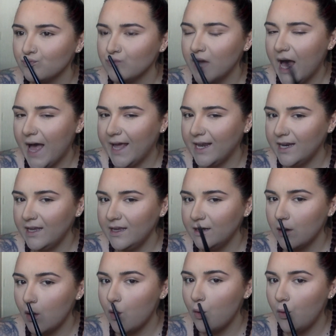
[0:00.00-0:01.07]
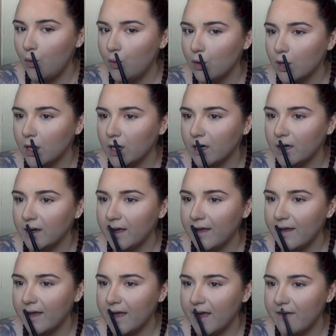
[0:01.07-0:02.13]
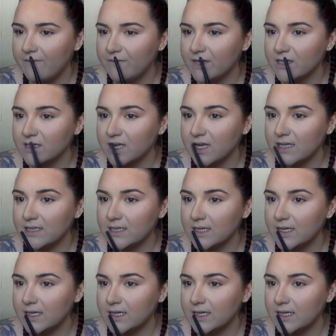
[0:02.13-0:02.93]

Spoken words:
hide it or emphasize it,